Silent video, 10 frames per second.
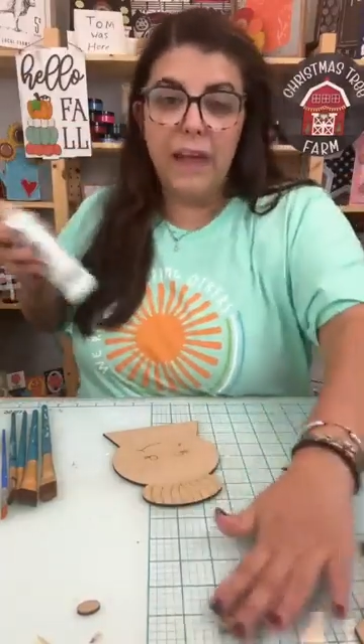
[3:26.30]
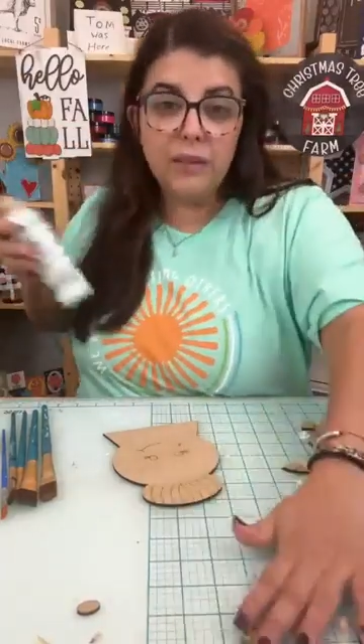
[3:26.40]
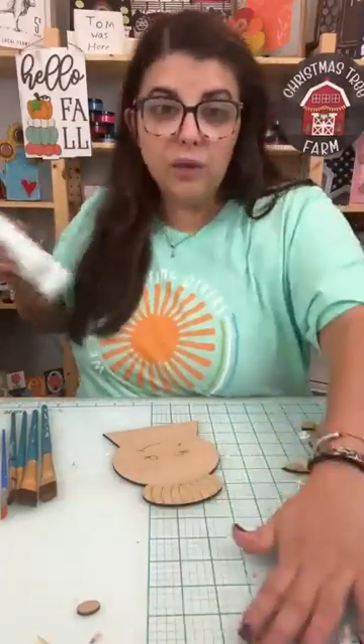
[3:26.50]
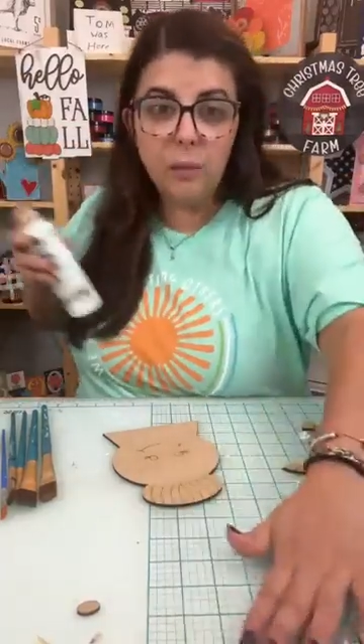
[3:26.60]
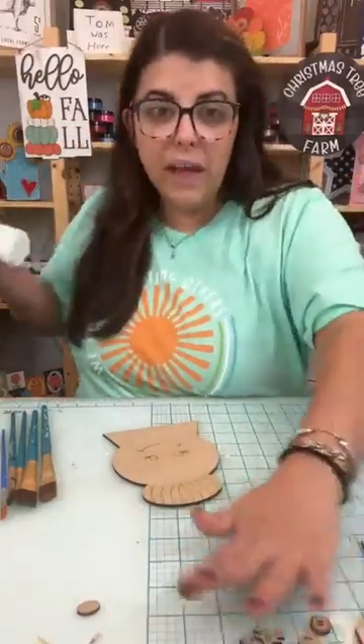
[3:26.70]

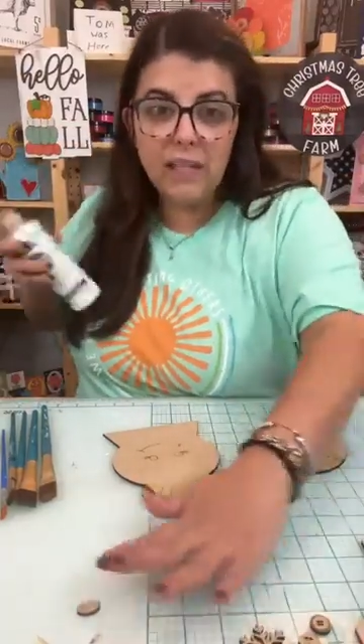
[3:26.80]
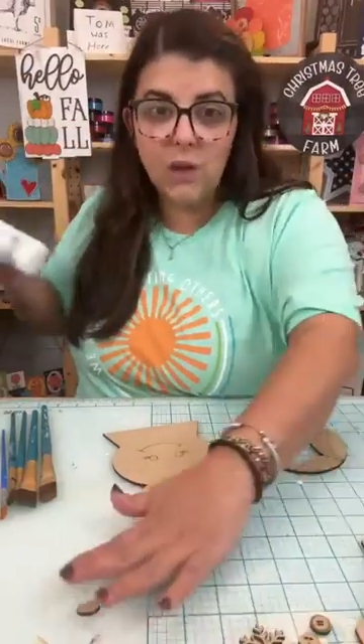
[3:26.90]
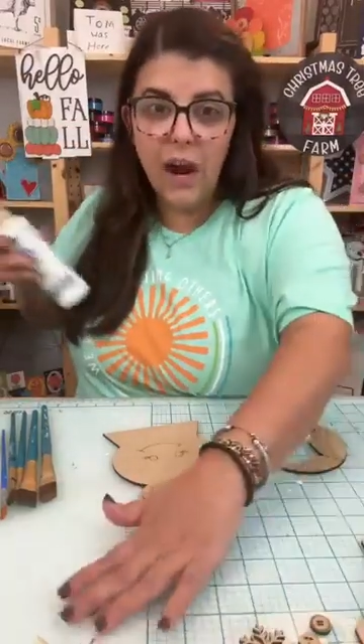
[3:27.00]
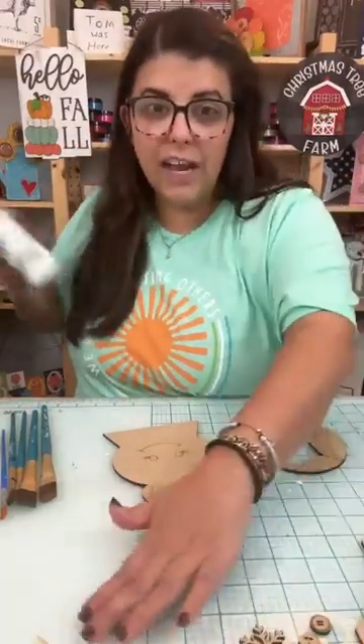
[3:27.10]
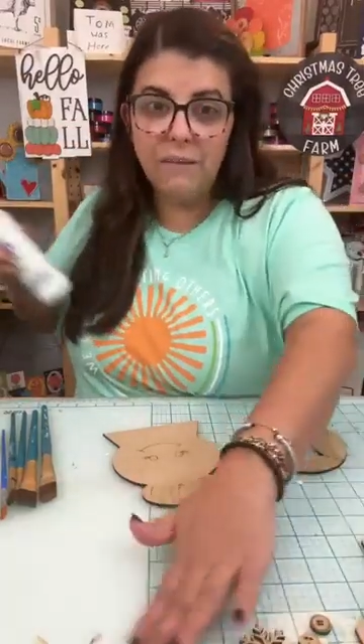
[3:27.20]
laser bed
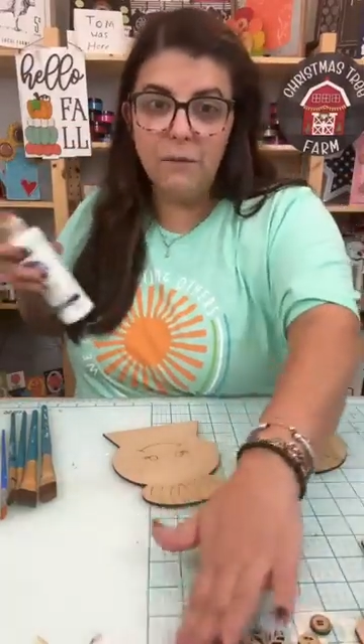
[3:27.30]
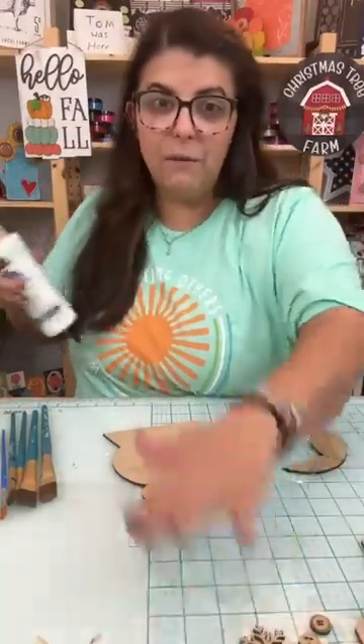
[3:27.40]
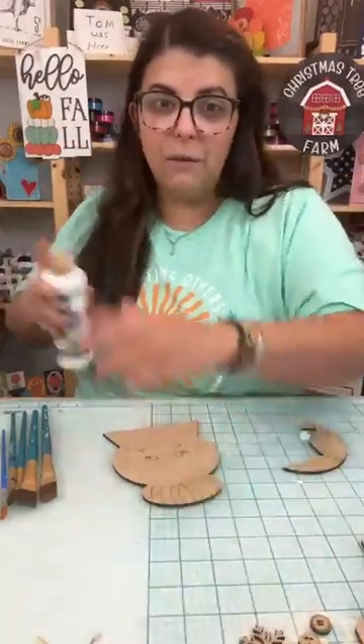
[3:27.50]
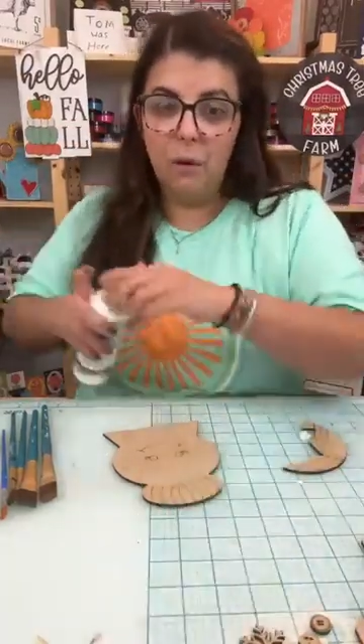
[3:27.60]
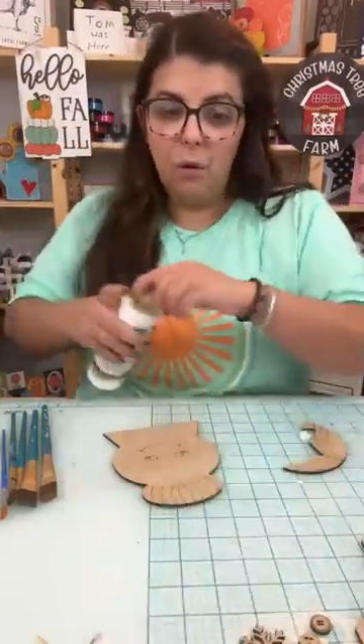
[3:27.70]
so I can
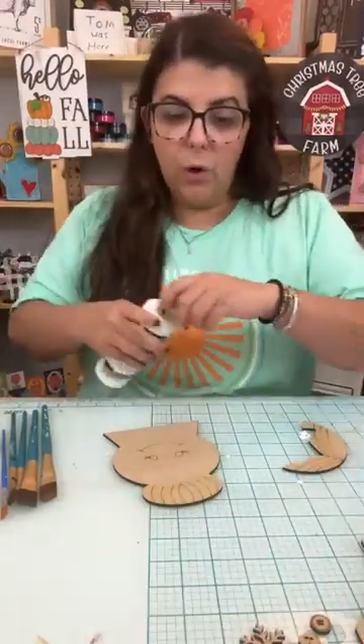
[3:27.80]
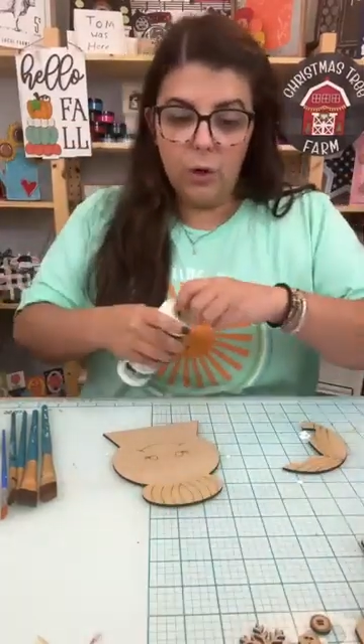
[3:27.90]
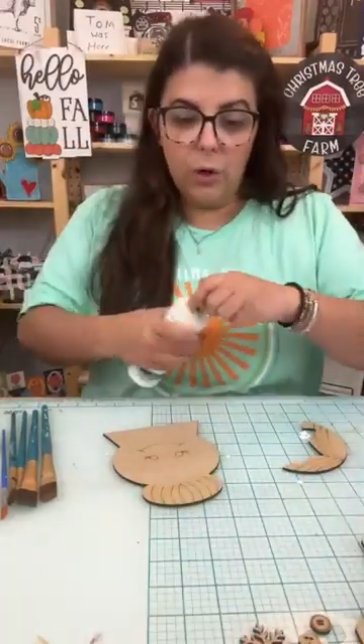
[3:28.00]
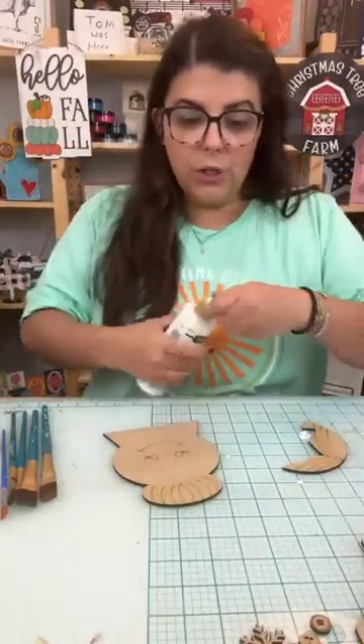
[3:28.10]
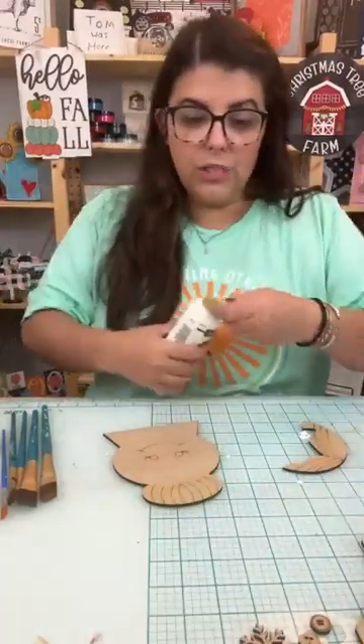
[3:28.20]
fulfill
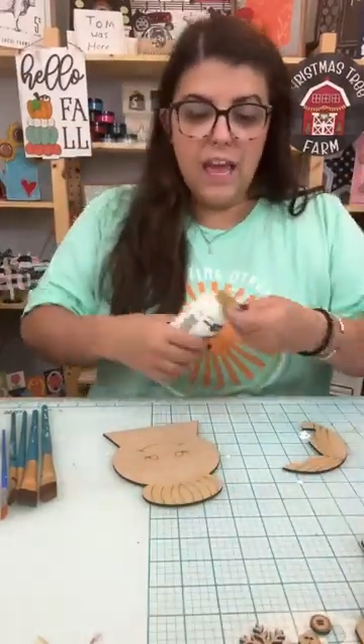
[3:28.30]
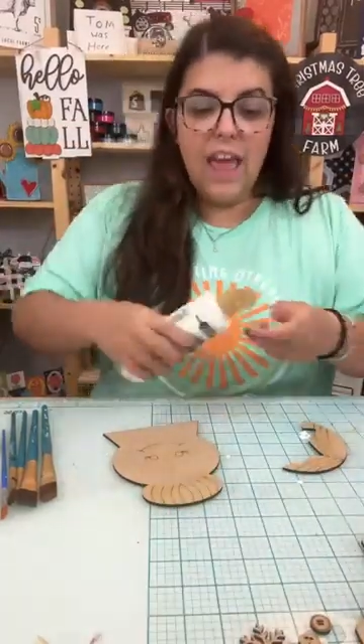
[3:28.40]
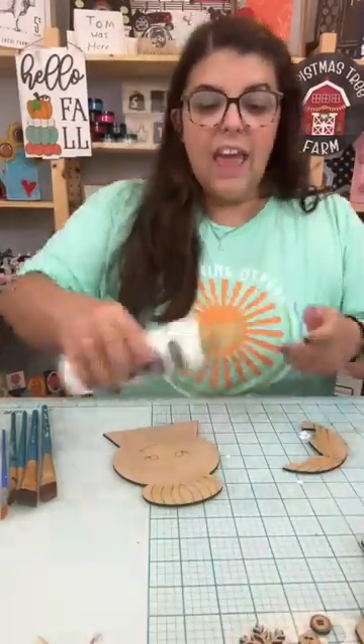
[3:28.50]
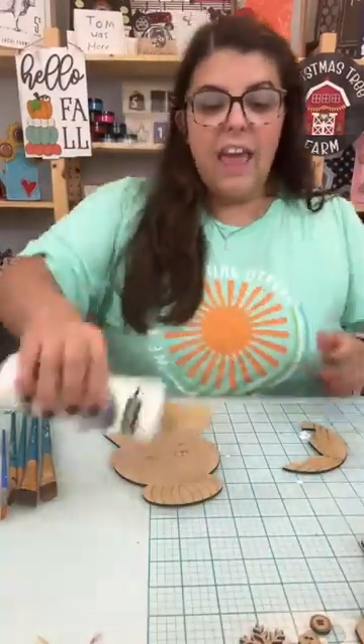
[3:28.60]
orders,